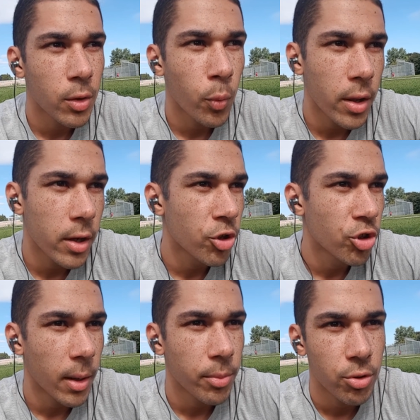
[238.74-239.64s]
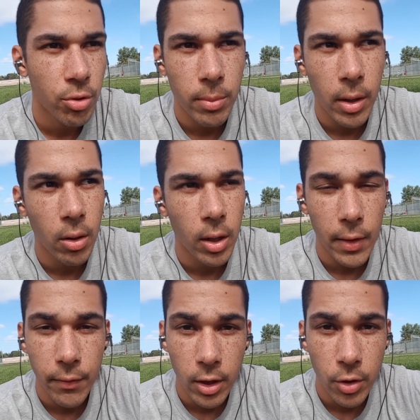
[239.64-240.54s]
Weather can drop to about
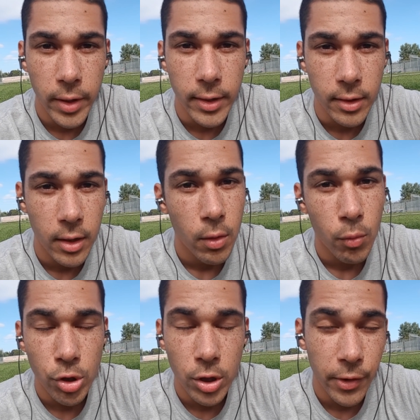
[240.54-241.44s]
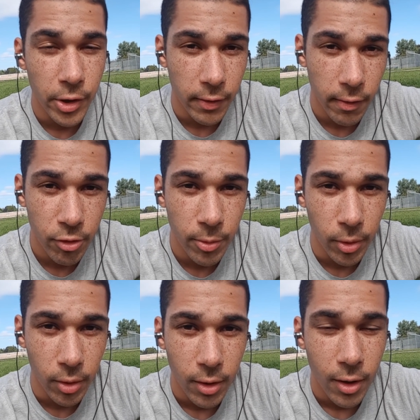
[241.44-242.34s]
11 degrees, which is very
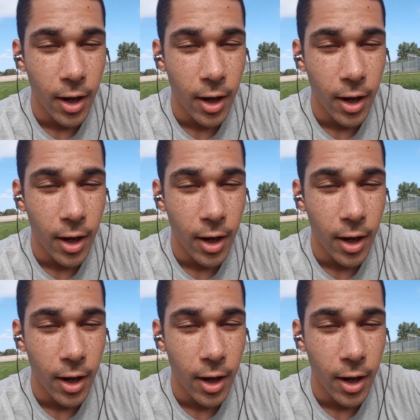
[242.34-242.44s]
uncomfortable.